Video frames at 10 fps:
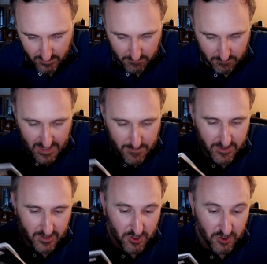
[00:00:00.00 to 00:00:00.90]
maybe
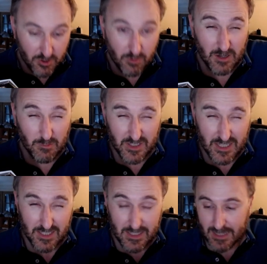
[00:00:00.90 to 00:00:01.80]
I knew I was
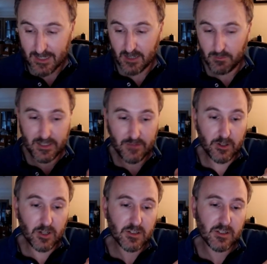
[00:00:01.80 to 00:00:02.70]
getting that and completely forgot,